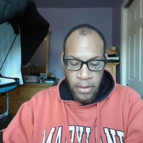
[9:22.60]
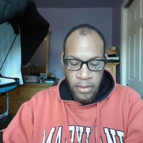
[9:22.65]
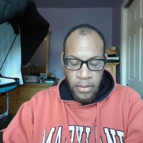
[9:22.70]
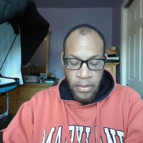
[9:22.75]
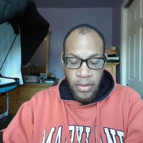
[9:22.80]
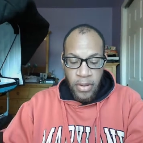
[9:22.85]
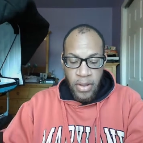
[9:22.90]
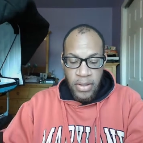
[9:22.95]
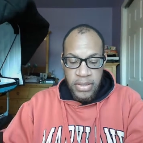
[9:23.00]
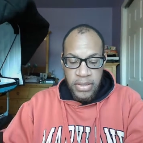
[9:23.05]

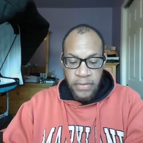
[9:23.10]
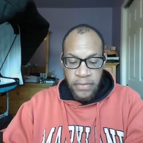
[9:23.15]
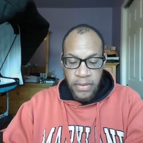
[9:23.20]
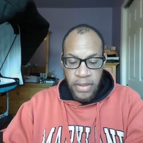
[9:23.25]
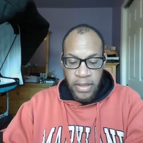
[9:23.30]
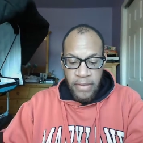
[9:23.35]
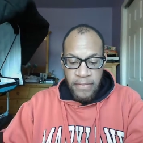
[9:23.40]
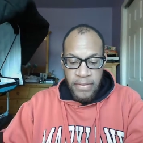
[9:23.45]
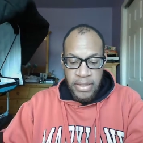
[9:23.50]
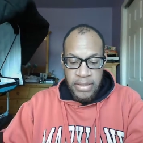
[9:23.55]
The loss of
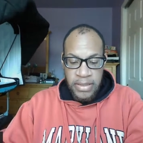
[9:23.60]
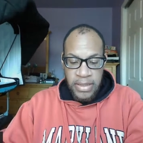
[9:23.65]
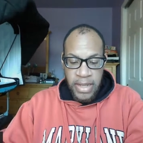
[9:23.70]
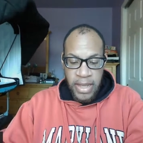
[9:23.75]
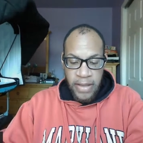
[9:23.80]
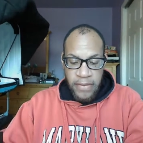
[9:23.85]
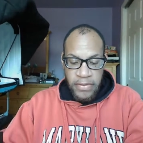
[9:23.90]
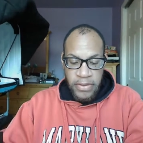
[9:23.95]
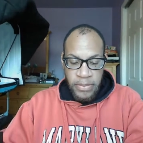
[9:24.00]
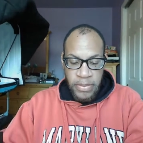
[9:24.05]
love doesn't
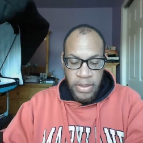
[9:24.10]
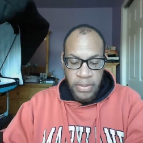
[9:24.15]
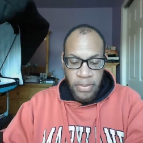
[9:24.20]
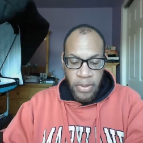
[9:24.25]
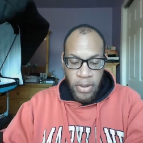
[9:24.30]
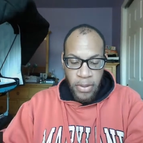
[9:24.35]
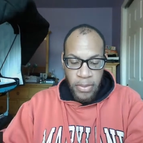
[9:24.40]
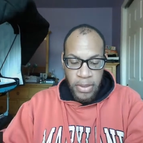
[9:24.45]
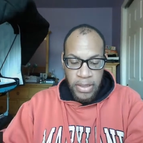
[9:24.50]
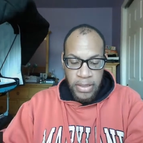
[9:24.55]
have to be
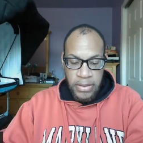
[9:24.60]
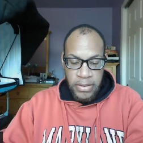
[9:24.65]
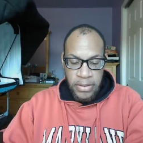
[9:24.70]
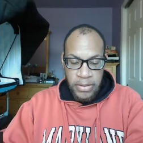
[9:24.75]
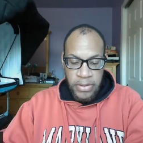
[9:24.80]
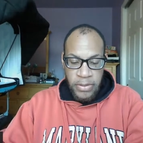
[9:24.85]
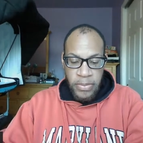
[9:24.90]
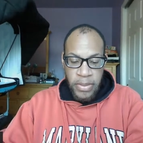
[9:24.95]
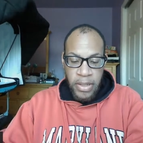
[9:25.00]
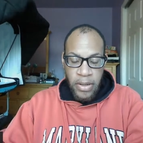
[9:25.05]
permanent
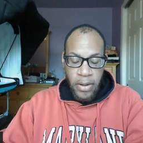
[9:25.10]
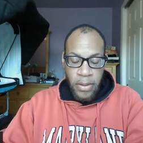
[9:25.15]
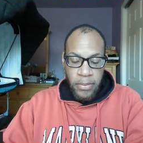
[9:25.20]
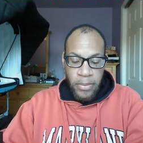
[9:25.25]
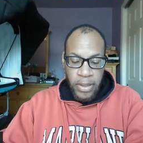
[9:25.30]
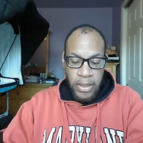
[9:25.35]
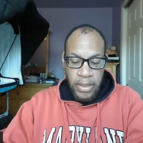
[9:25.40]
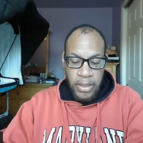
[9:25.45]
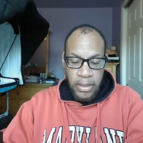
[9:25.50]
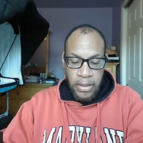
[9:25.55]
to be
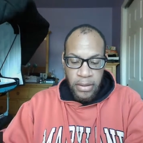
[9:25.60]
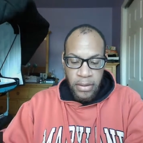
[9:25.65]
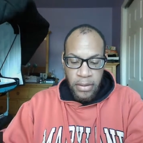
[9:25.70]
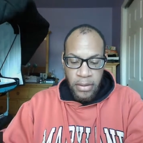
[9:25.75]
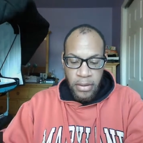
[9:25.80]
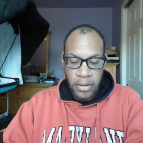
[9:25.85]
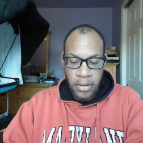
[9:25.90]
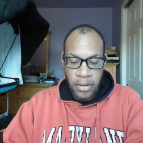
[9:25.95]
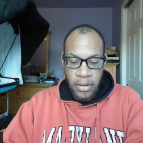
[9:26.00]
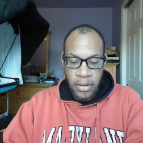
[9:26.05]
heartbreaking.
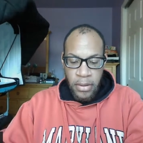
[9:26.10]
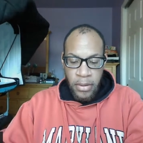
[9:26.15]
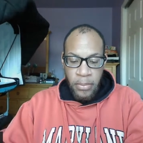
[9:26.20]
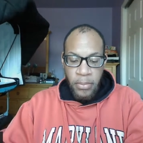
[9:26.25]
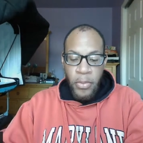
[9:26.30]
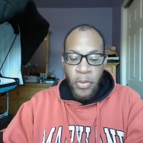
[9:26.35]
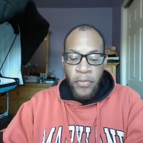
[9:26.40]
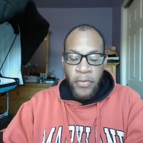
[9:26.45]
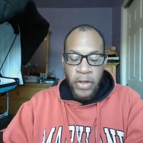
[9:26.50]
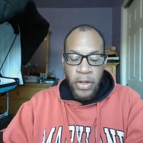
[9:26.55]

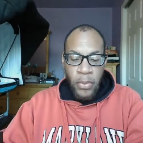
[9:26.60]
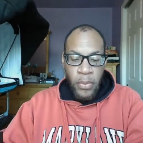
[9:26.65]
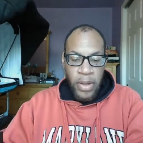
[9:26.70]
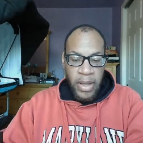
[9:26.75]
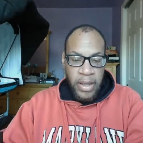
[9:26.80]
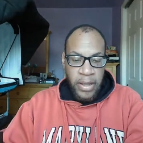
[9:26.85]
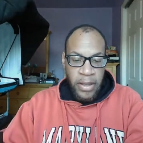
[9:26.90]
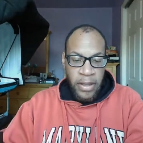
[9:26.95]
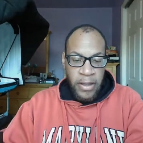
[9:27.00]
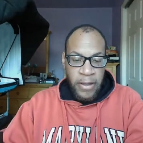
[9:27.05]
Moving
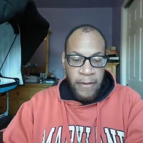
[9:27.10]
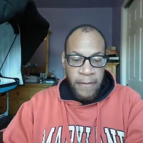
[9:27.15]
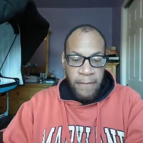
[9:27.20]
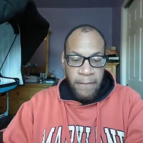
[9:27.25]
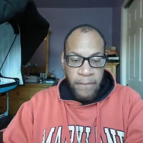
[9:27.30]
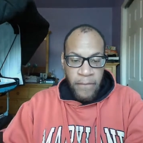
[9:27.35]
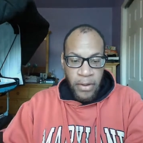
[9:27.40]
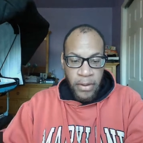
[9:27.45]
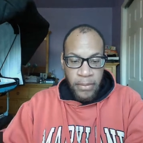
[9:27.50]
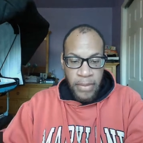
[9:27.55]
away
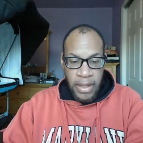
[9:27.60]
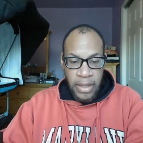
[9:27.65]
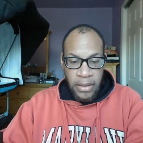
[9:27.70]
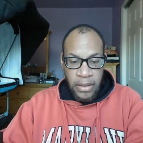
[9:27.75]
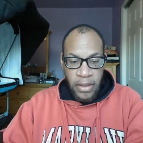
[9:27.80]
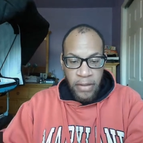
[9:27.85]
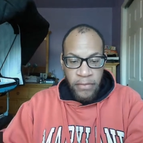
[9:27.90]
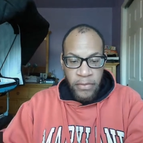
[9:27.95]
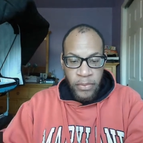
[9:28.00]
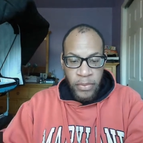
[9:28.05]
from a
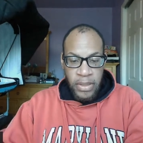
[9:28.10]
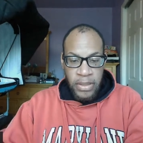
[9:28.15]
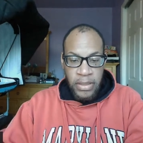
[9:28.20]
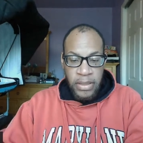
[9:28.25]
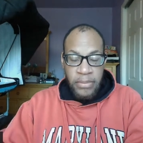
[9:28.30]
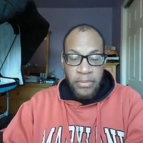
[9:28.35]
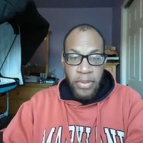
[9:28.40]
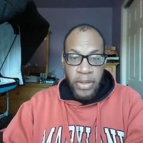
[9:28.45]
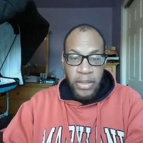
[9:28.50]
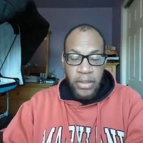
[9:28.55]
loved one
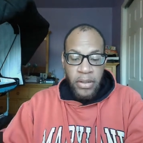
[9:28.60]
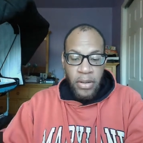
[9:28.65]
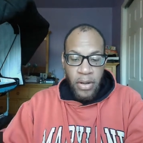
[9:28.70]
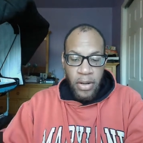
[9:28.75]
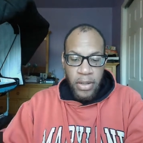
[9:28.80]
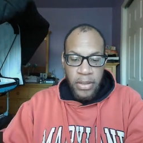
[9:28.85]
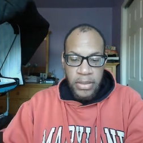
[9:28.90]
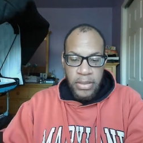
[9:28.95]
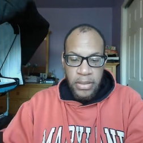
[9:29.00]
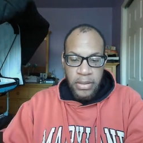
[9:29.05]
can break your
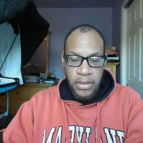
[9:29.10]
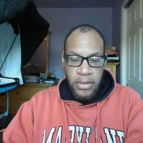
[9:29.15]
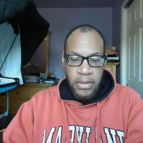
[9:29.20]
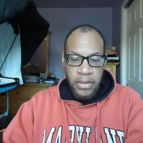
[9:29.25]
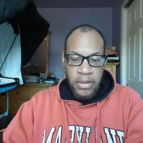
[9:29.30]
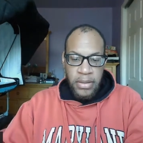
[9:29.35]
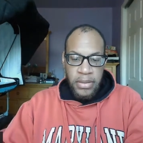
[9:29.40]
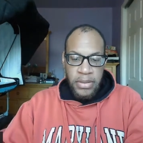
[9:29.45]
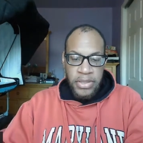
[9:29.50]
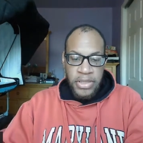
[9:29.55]
heart.
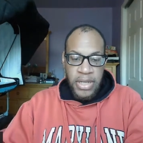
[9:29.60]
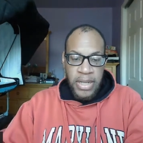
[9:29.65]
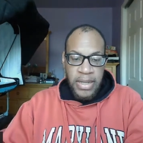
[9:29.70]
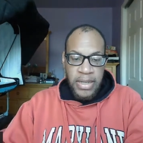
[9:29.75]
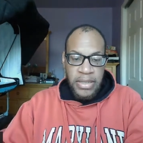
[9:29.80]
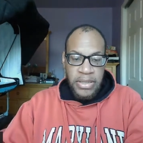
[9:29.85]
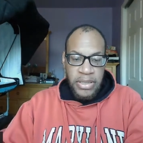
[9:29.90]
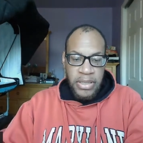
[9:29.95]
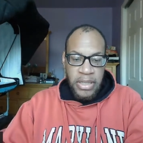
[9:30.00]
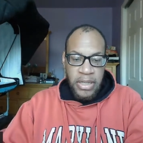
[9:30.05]

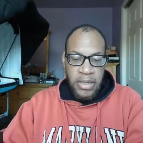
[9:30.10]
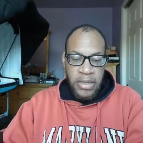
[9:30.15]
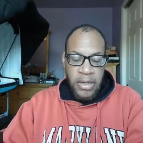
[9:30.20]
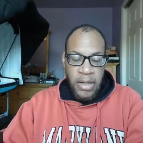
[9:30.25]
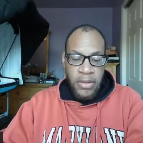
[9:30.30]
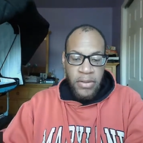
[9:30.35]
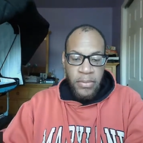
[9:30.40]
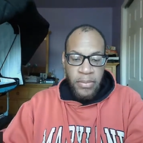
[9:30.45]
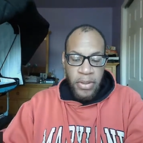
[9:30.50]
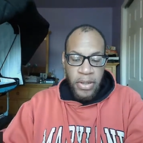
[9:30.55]
Change in
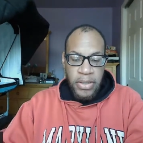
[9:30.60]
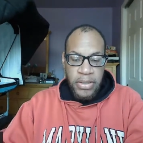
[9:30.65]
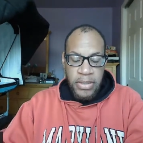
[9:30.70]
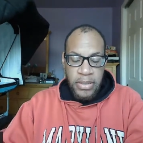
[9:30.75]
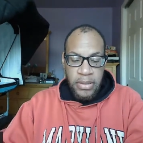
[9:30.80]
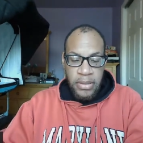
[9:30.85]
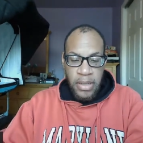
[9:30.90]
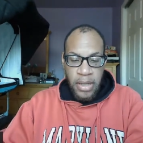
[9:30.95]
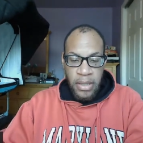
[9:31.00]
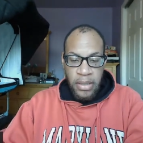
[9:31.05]
another
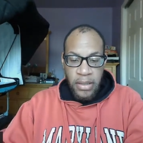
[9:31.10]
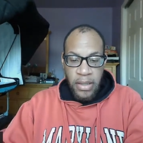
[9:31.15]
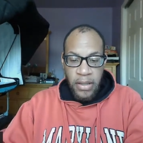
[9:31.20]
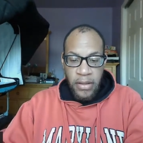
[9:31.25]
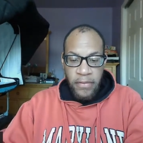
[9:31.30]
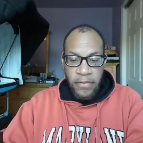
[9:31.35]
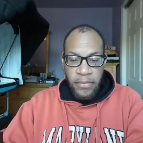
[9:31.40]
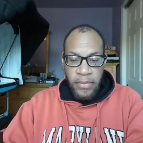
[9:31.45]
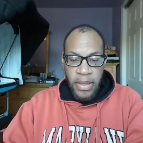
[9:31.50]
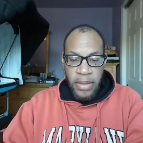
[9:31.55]
person I
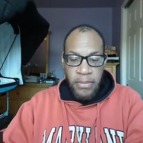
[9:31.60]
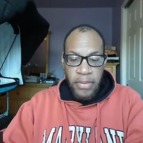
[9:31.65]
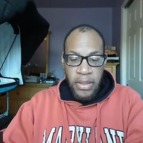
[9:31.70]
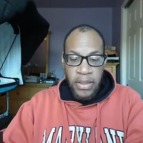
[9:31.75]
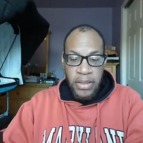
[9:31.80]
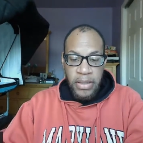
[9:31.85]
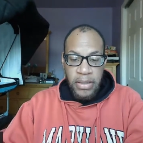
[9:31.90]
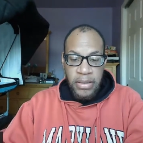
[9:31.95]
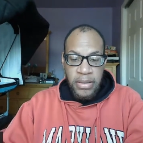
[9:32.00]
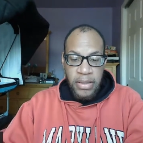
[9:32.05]
love may be
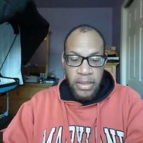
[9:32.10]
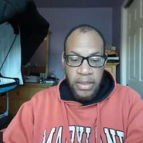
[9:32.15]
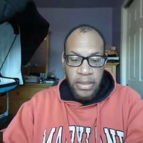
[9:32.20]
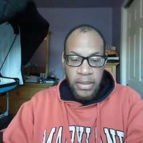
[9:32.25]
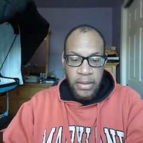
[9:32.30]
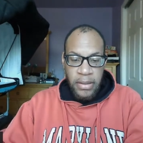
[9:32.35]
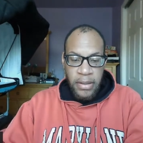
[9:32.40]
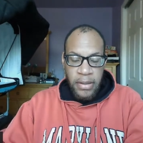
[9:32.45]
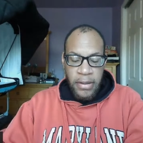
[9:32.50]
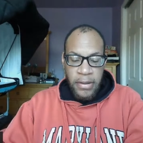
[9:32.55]
a good
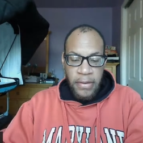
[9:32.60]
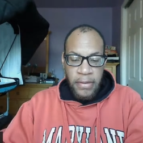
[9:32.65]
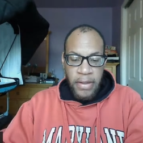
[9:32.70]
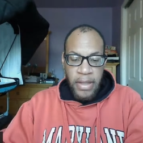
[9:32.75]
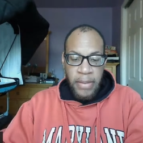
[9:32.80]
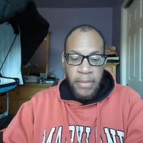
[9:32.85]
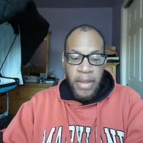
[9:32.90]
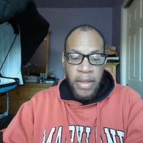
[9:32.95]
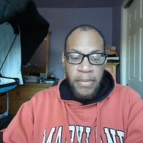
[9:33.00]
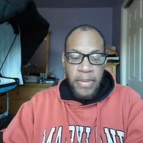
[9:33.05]
thing.
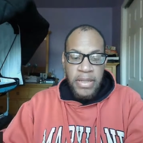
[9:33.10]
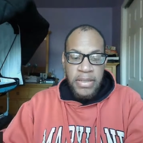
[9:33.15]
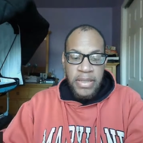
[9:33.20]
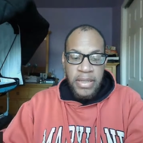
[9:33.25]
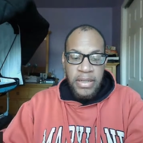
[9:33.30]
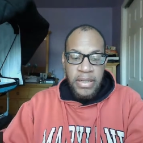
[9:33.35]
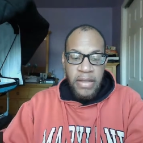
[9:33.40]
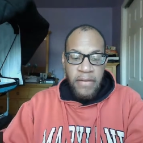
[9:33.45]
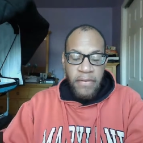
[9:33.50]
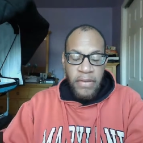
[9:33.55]
It may be
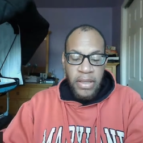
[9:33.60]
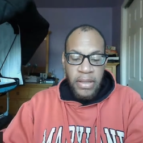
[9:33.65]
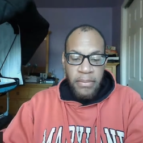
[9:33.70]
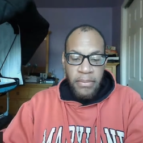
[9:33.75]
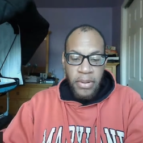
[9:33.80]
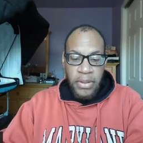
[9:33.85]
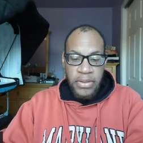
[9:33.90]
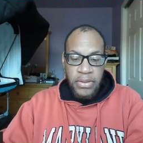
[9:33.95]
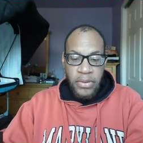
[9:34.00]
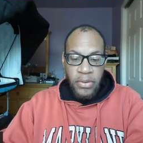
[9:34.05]
significant
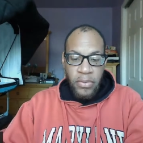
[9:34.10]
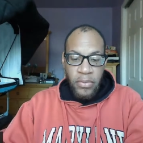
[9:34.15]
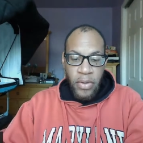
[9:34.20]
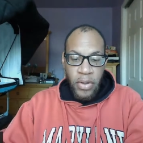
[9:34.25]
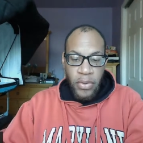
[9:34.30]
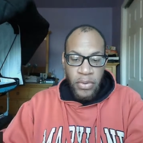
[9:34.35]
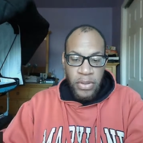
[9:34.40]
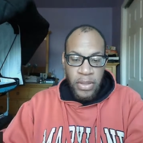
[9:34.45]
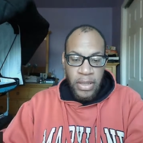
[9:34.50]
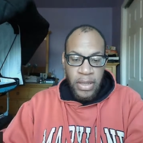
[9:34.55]
personal
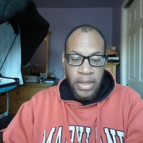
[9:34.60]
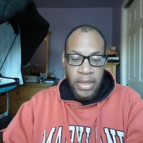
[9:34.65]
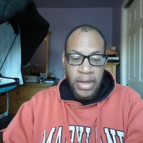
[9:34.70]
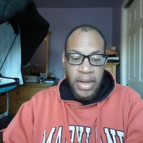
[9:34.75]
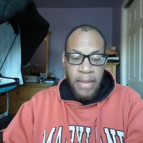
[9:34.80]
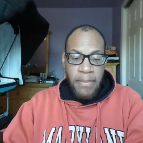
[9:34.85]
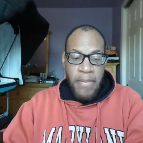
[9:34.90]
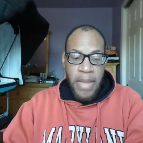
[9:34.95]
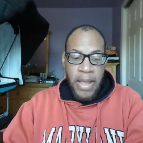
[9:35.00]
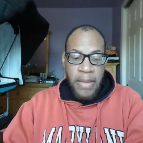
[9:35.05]
growth,
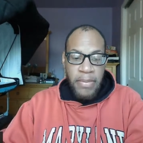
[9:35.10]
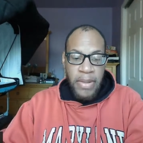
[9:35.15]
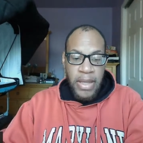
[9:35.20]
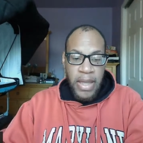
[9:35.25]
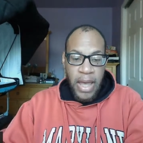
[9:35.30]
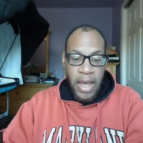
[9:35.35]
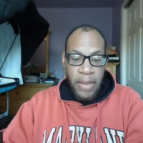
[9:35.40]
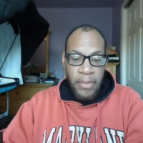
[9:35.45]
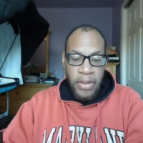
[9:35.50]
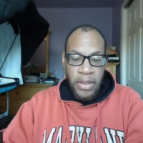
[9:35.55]
and I may be
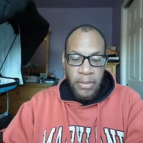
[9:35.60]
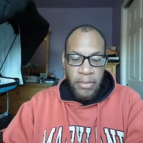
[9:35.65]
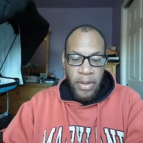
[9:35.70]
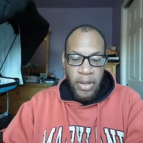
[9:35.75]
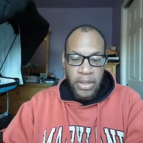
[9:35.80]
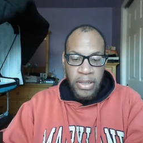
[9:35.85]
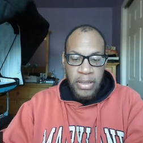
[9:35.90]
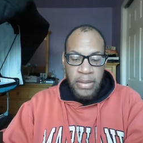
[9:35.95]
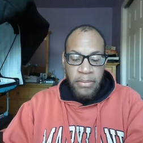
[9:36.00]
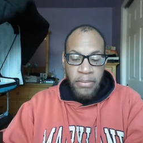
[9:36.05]
happy
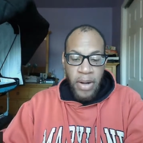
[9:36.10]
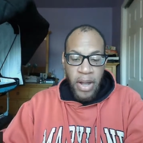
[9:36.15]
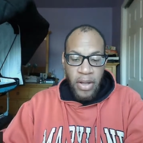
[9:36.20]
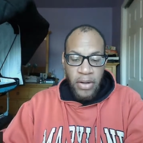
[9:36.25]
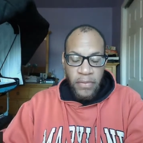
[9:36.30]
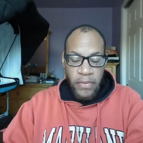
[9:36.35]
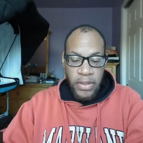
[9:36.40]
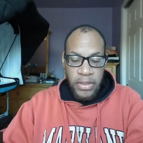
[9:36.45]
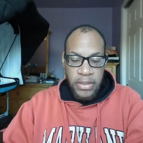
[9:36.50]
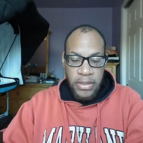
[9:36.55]
about it and
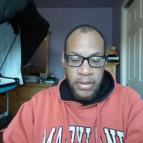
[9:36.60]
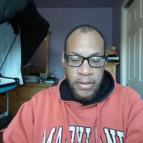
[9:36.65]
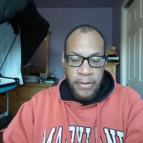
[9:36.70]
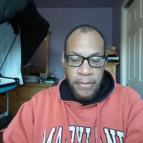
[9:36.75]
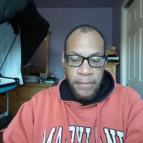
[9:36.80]
proud of it.